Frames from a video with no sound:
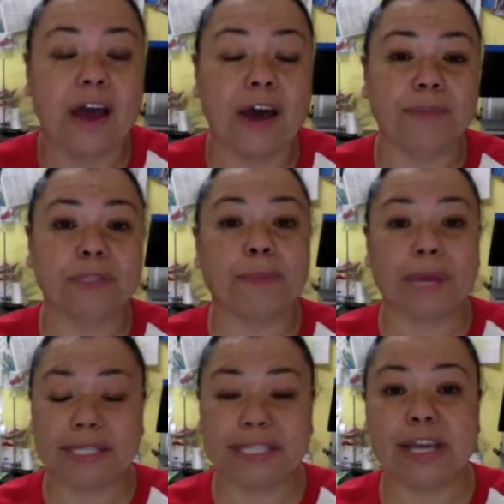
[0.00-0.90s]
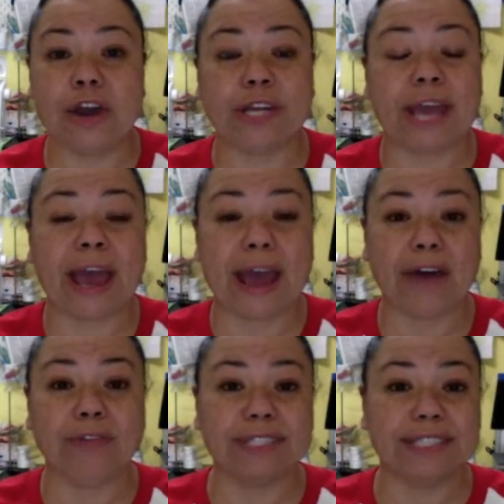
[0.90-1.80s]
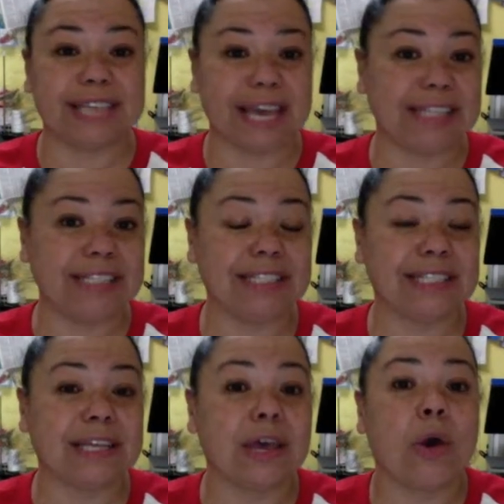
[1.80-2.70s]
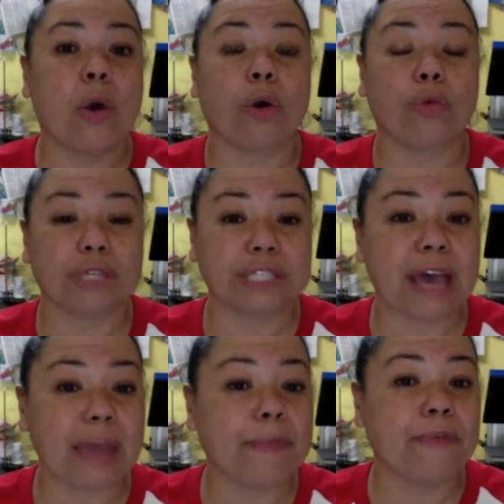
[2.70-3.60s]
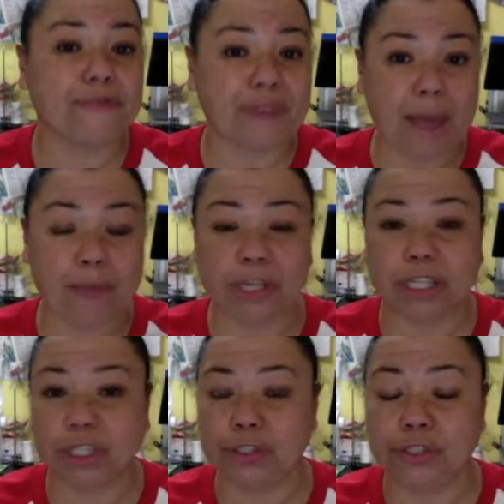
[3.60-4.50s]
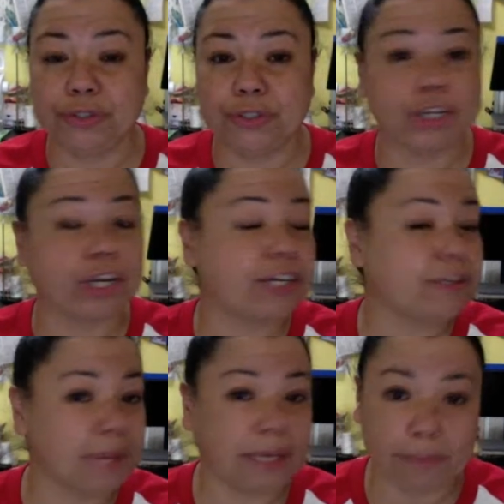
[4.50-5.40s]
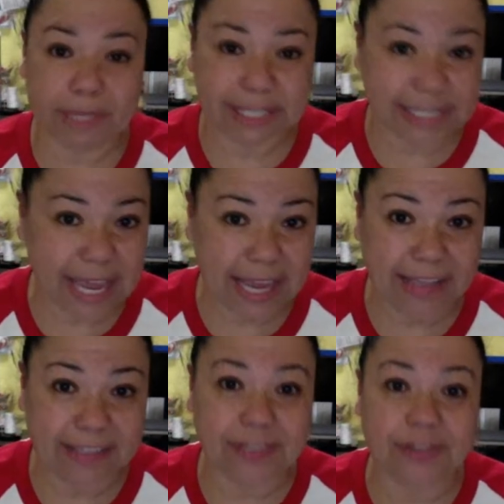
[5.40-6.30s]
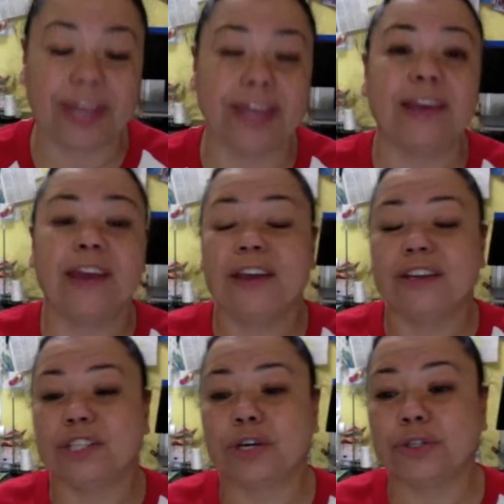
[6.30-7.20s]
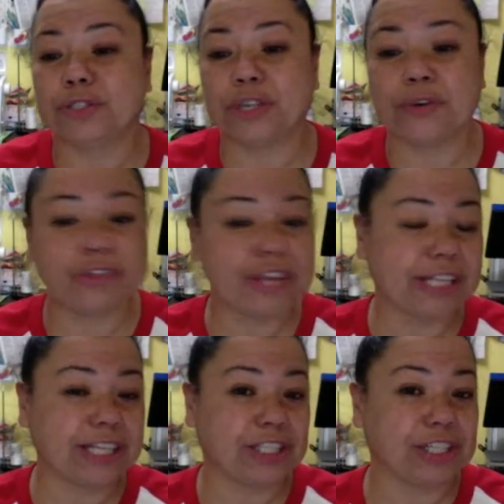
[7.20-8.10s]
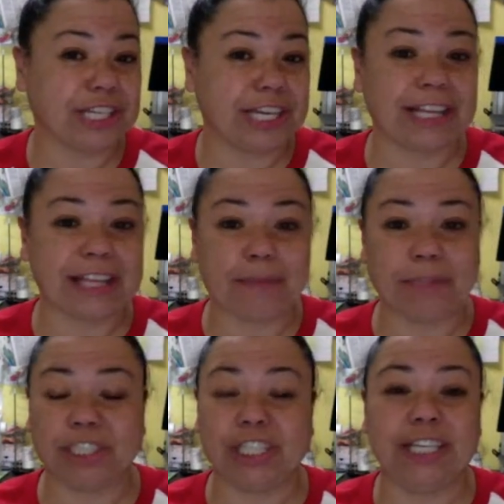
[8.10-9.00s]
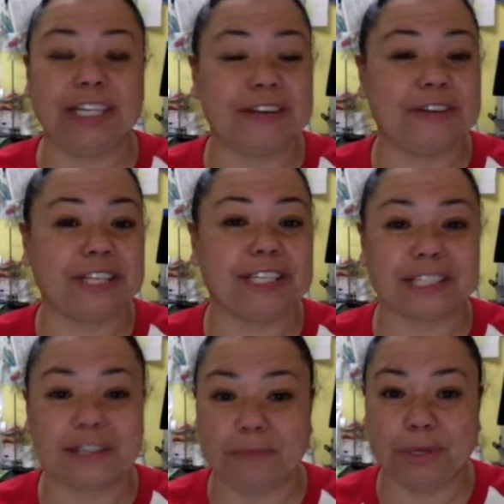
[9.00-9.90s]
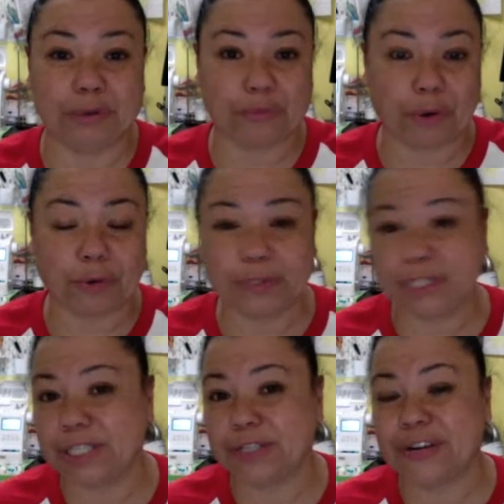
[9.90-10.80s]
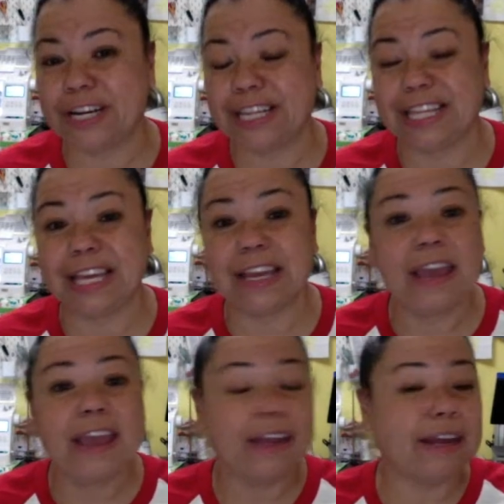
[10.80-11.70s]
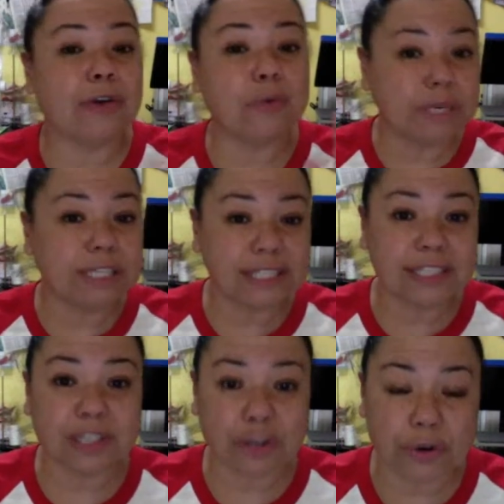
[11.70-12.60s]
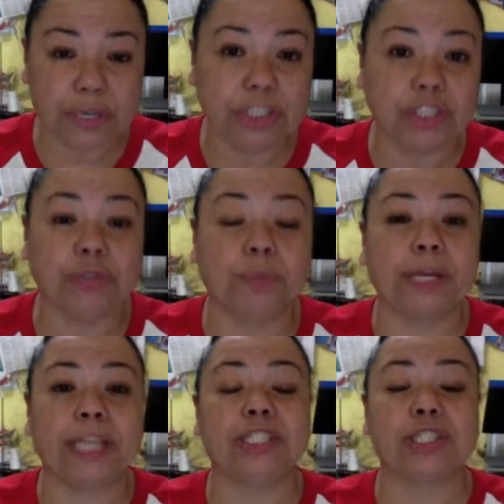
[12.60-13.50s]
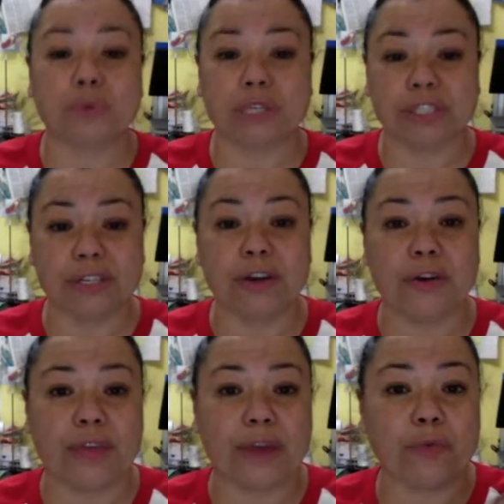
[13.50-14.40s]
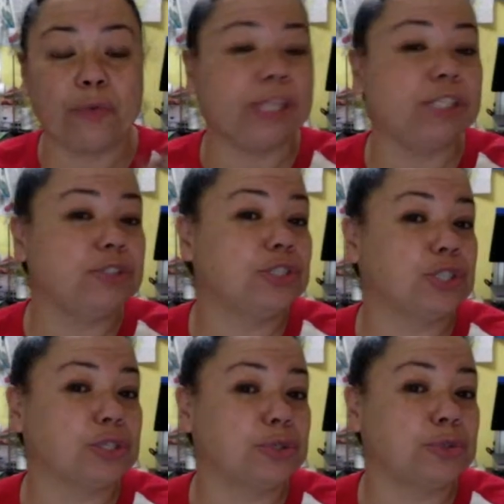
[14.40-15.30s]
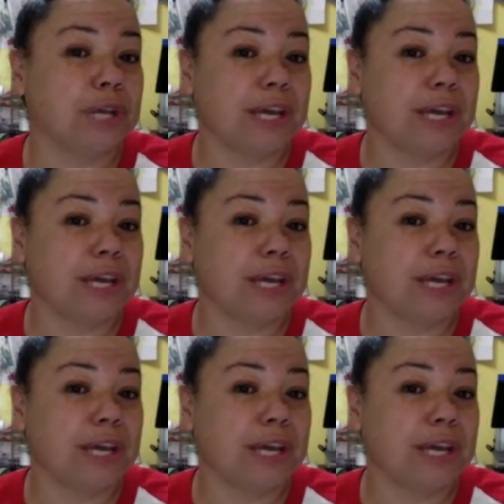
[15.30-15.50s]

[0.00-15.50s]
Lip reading: depending on how dense or what type of fabric you use. You're going to make mistakes, okay? So don't think that you're going to get that machine and everything's going to be all rosy or anything. And I don't want to discourage you, but I just want you to know that when you do